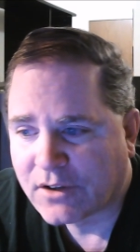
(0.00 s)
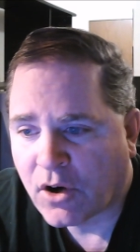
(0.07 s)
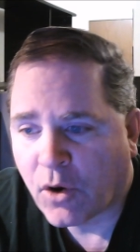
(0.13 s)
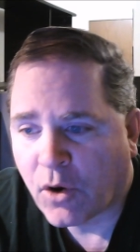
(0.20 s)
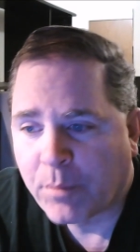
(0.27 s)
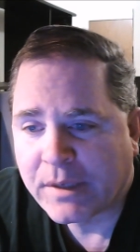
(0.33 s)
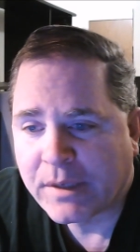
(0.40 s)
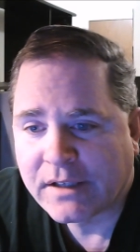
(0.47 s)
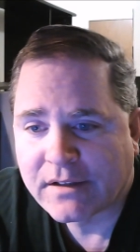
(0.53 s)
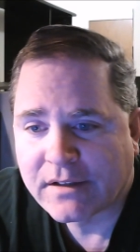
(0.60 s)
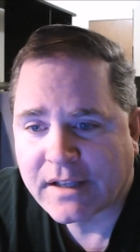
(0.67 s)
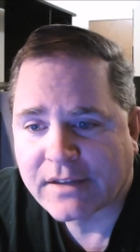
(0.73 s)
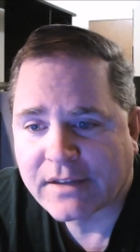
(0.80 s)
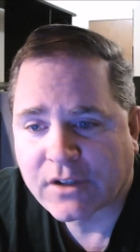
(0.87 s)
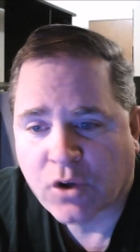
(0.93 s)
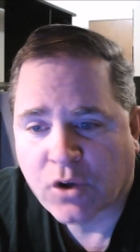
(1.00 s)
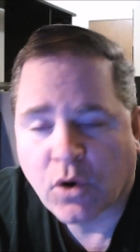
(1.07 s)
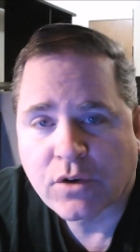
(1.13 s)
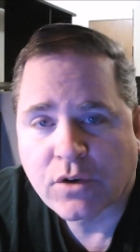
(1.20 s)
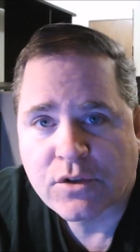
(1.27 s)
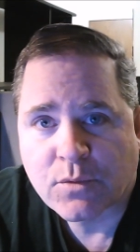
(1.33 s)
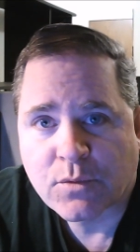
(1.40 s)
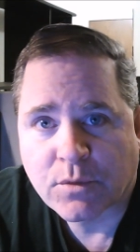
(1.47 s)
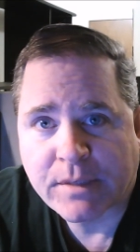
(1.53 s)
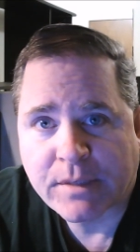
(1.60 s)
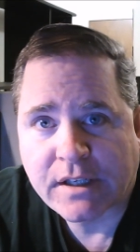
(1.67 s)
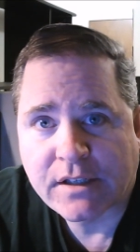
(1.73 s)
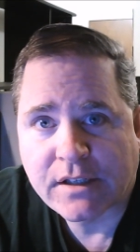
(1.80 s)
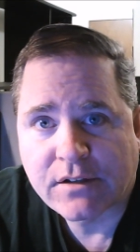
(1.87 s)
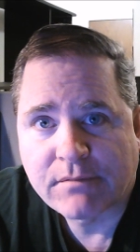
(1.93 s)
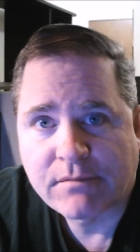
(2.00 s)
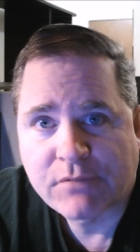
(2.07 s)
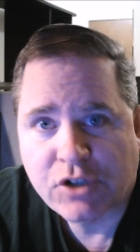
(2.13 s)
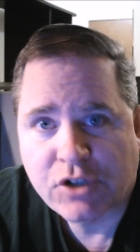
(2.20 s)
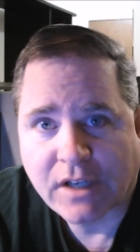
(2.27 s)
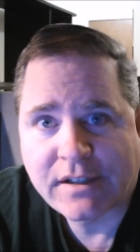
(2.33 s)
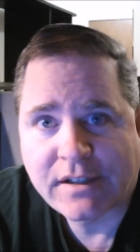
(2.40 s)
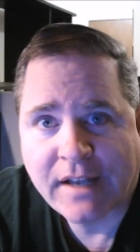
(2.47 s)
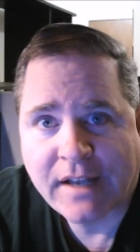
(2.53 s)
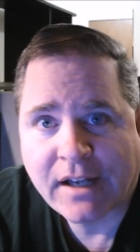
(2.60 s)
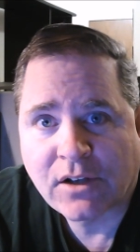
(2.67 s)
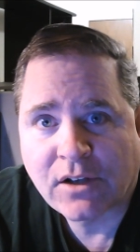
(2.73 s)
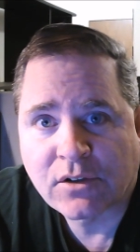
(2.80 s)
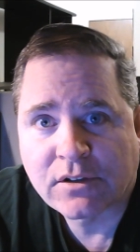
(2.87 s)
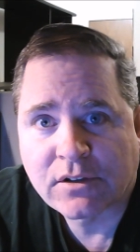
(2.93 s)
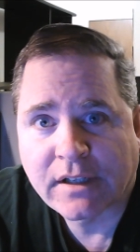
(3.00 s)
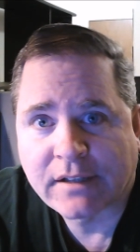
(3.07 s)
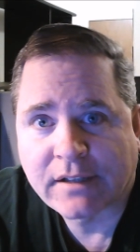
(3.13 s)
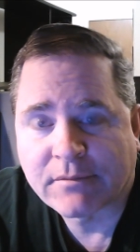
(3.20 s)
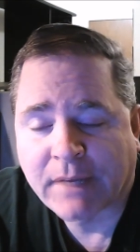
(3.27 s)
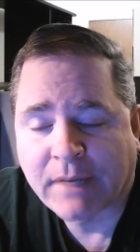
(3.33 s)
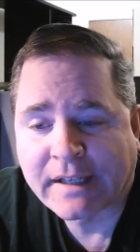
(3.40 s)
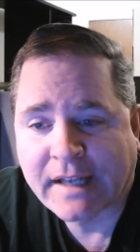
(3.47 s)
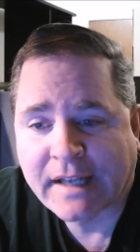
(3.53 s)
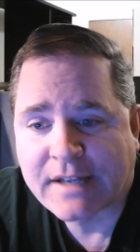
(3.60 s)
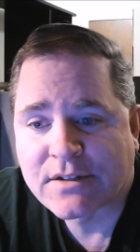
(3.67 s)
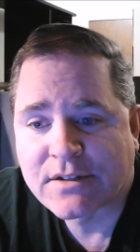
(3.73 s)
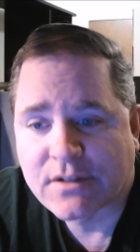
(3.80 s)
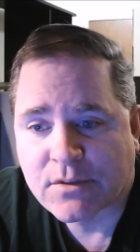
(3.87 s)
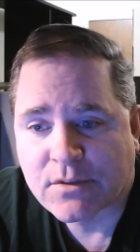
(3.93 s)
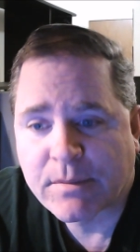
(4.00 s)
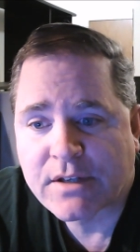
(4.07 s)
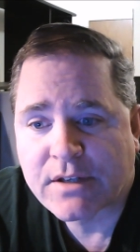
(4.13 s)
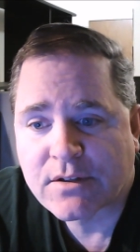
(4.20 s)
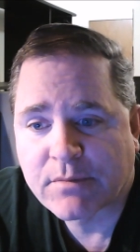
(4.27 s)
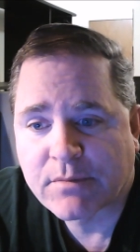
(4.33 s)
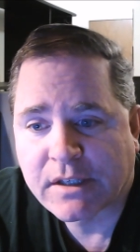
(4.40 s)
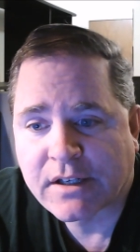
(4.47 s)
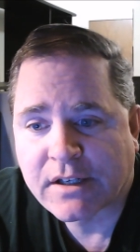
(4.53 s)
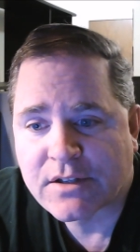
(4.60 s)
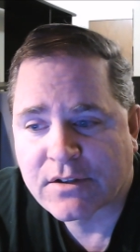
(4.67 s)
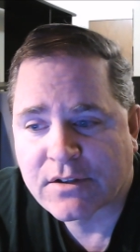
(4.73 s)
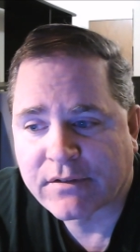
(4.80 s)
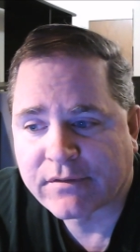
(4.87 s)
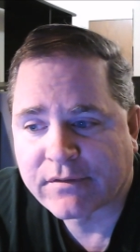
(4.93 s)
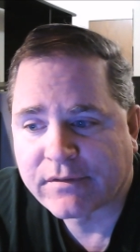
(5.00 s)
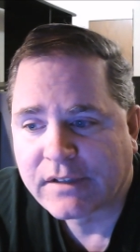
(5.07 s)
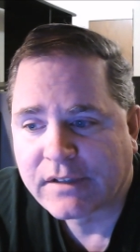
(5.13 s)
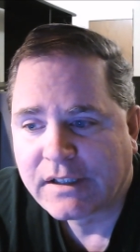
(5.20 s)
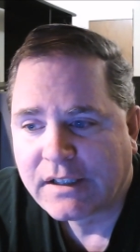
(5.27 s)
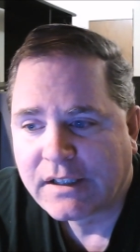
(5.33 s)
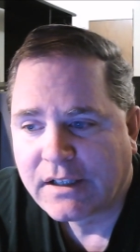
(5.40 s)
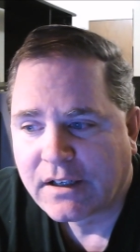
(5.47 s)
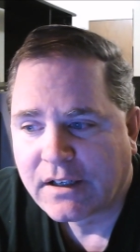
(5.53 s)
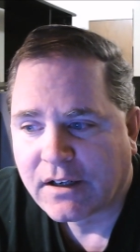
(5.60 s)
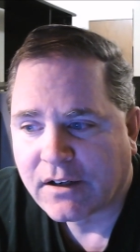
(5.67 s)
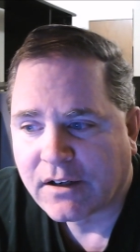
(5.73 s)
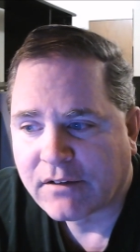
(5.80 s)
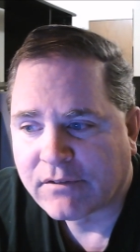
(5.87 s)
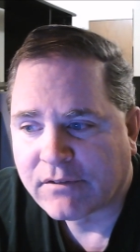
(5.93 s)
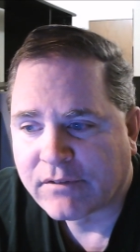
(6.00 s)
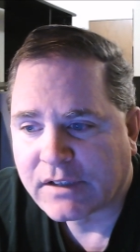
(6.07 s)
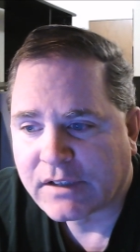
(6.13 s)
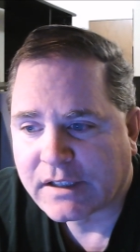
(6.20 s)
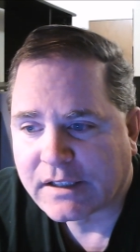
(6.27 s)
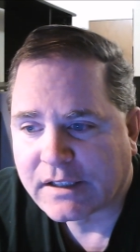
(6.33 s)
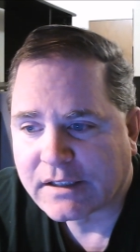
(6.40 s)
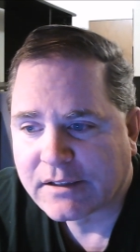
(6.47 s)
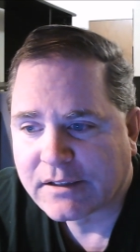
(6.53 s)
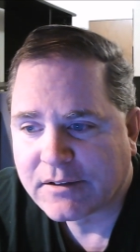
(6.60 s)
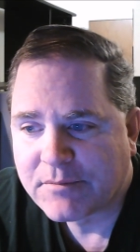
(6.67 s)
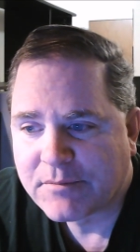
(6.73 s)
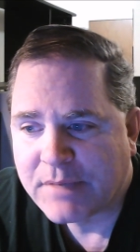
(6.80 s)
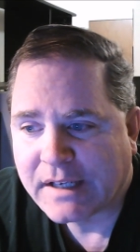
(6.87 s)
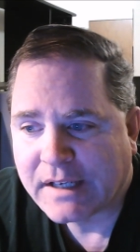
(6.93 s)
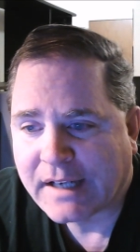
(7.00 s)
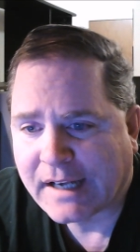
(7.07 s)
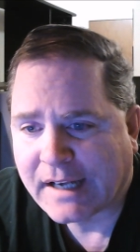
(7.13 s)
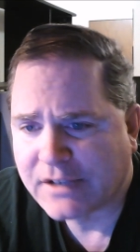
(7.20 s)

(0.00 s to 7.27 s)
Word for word: hoping that the courts will be shut down and my case dismissed because of of uh, being a